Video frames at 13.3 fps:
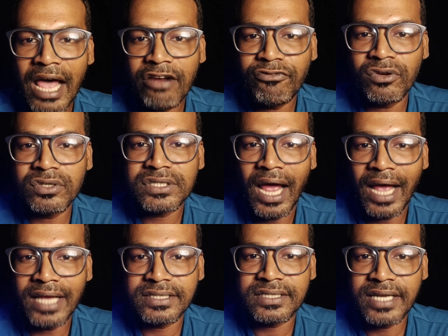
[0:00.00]
Air Force
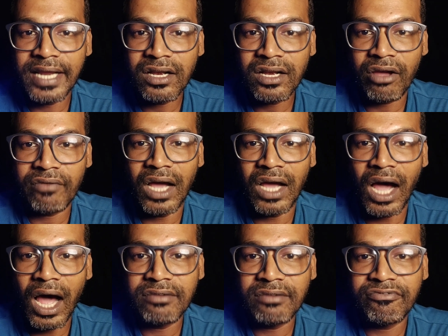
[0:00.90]
has
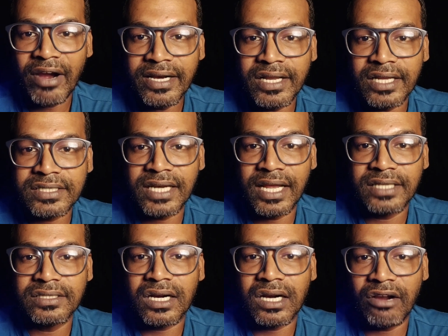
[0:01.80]
state-of-the-art fighters
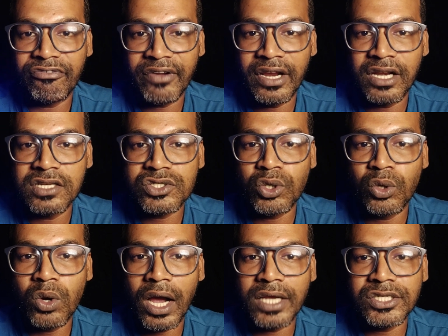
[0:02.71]
like the Rafale,
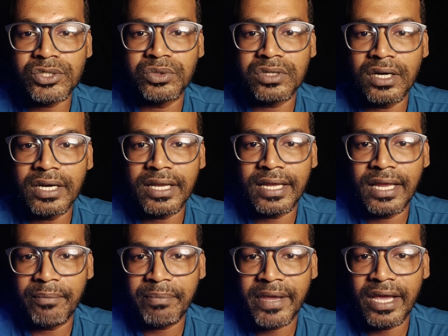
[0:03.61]
Sukhoi
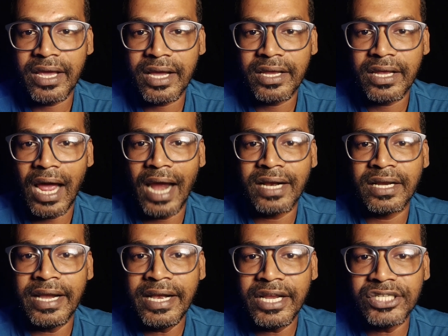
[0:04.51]
Su-30 MKI
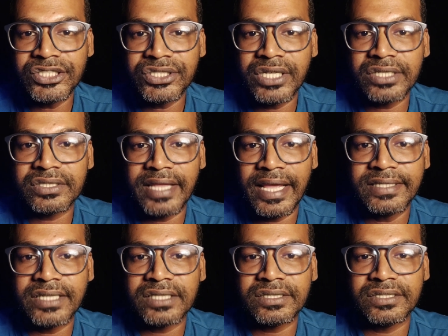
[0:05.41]
and indigenous
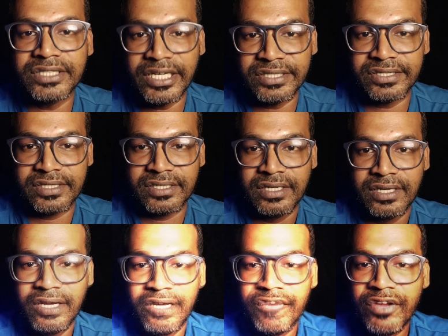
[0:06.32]
Tejas jets.
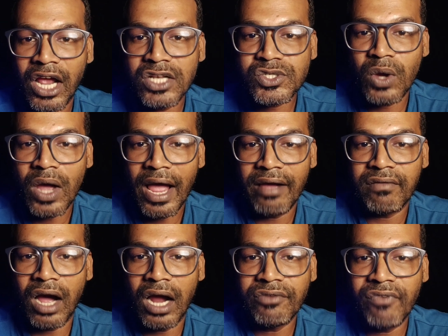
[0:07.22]
We also
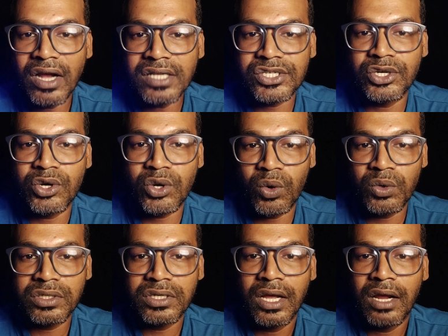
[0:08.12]
have advanced
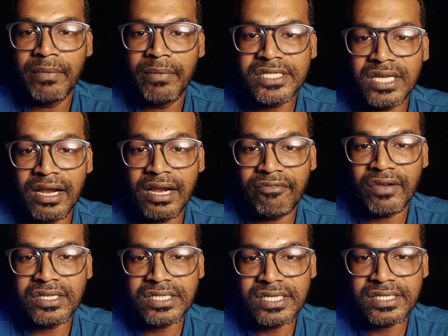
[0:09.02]
drone, missile
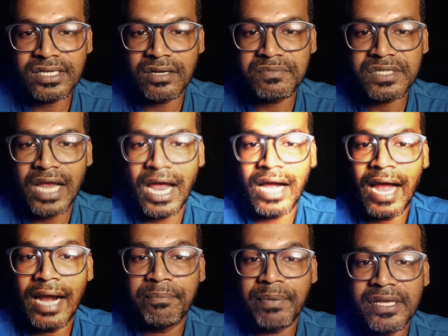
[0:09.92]
defense systems
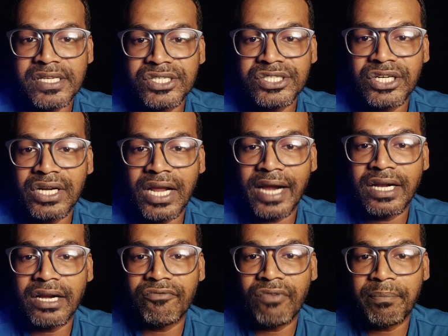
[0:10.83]
and
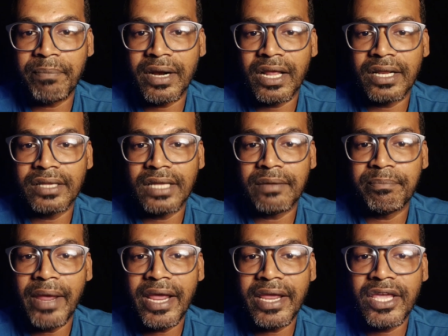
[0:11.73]
precision-guided weaponry
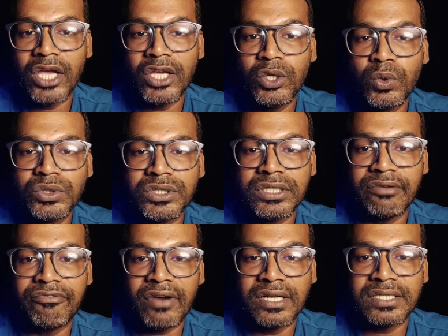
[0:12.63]
that make a huge
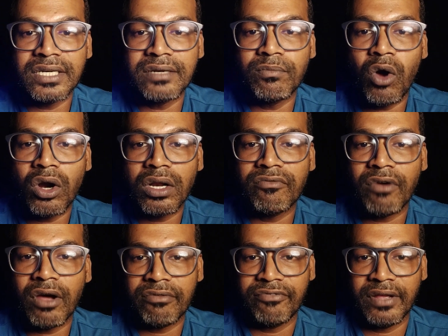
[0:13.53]
difference in
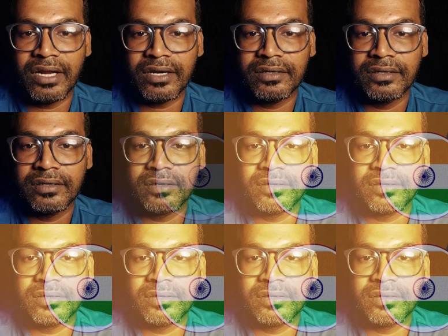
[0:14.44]
modern warfare.